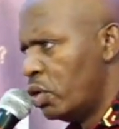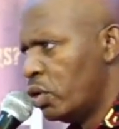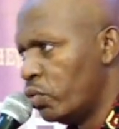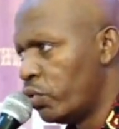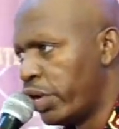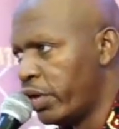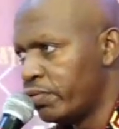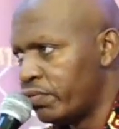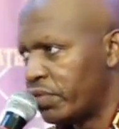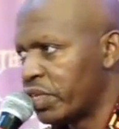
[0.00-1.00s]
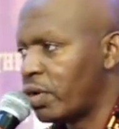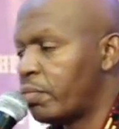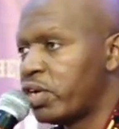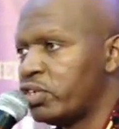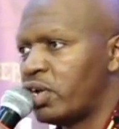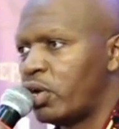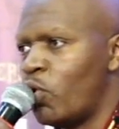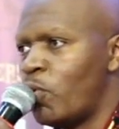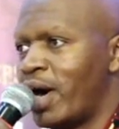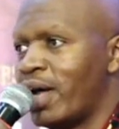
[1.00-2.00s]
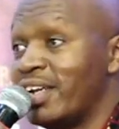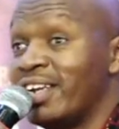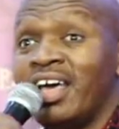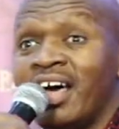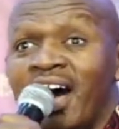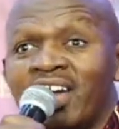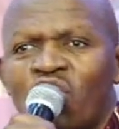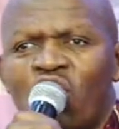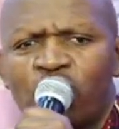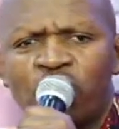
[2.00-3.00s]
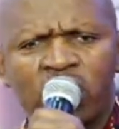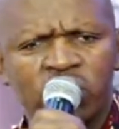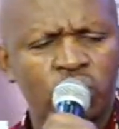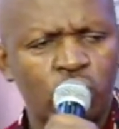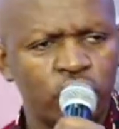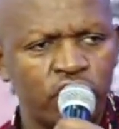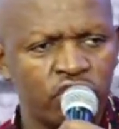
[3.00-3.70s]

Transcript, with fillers: who gave the Samaritan woman an offer she couldn't